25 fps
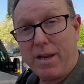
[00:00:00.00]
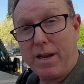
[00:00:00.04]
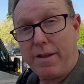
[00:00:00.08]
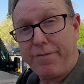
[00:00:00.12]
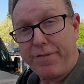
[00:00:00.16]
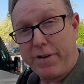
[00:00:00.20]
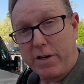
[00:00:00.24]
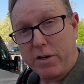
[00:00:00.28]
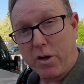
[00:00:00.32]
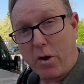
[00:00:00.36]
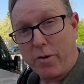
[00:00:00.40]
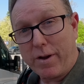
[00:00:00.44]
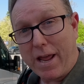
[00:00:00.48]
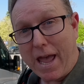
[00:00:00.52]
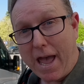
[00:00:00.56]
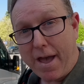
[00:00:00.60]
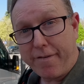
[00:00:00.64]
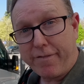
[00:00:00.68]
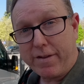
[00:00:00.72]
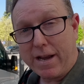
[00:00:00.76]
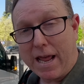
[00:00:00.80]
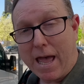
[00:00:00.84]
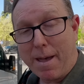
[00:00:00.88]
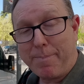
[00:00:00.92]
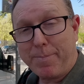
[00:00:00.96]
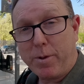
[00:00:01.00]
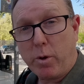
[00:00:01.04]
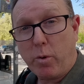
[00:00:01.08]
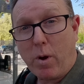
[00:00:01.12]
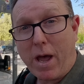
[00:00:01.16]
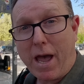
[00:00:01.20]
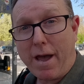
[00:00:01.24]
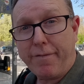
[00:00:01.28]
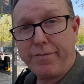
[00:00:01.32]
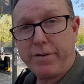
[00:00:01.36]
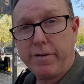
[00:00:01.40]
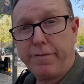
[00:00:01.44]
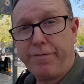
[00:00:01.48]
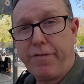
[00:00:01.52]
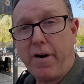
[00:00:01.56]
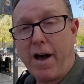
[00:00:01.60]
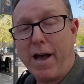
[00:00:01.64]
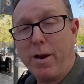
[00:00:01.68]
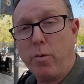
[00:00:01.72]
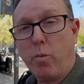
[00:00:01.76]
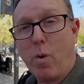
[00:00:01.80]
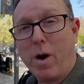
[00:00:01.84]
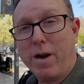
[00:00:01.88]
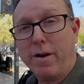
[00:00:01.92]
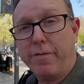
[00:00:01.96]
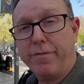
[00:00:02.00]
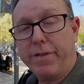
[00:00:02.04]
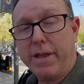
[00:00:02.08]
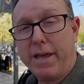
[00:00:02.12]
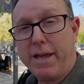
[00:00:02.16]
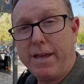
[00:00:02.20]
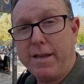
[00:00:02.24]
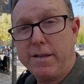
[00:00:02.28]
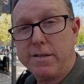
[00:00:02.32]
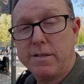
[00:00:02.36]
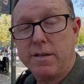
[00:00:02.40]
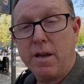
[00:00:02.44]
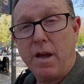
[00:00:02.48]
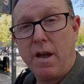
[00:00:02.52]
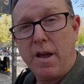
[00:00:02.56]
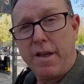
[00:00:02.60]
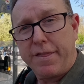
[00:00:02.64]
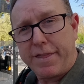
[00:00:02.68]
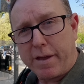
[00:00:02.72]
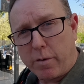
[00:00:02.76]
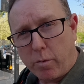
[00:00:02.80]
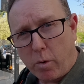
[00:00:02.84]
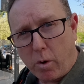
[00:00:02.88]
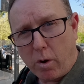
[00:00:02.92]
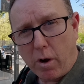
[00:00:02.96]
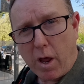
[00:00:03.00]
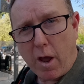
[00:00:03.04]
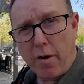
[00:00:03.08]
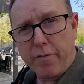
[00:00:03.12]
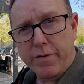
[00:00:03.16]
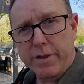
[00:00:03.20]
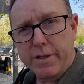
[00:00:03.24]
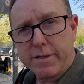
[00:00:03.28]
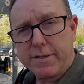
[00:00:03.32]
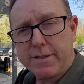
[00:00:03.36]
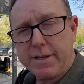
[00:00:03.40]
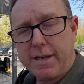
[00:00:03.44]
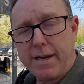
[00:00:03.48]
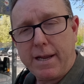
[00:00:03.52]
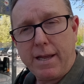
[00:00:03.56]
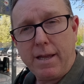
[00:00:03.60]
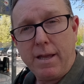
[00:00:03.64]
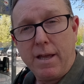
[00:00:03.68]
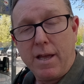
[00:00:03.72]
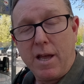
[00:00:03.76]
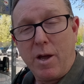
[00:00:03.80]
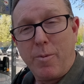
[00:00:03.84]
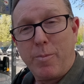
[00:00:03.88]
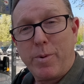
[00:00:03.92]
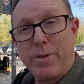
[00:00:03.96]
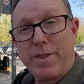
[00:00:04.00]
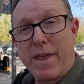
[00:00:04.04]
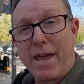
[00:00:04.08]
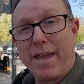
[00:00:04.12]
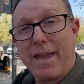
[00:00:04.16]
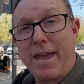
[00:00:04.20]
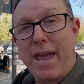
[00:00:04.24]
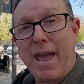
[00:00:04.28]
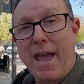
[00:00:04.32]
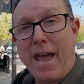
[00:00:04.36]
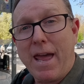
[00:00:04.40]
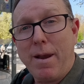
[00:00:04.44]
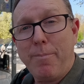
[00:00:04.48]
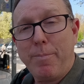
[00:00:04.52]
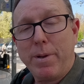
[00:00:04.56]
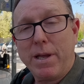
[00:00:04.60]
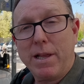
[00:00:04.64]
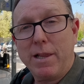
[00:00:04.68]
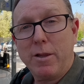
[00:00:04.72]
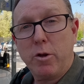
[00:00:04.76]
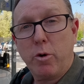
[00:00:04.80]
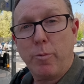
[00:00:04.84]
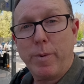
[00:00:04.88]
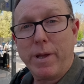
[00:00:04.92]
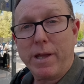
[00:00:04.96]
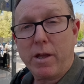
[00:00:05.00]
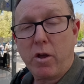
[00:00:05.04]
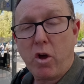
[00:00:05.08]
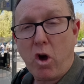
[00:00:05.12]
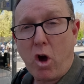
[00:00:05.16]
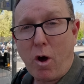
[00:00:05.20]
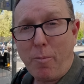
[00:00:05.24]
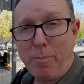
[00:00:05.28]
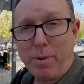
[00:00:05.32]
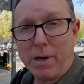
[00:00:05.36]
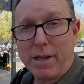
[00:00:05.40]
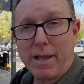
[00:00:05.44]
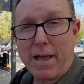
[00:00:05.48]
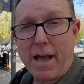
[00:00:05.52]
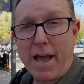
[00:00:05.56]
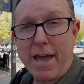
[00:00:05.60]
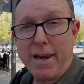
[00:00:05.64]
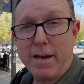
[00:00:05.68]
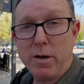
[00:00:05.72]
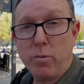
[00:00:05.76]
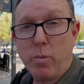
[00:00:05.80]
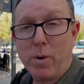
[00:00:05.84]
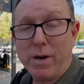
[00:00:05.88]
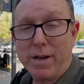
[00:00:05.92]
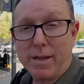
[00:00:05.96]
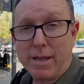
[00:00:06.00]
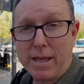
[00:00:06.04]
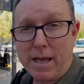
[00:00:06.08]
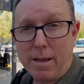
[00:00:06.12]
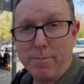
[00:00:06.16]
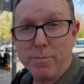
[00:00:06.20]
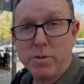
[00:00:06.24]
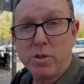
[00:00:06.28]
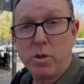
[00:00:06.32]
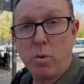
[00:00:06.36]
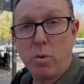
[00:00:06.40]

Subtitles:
if you don't have an app, you'll have to find one of these. They're all over the city, but they can be a little bit complicated when it comes to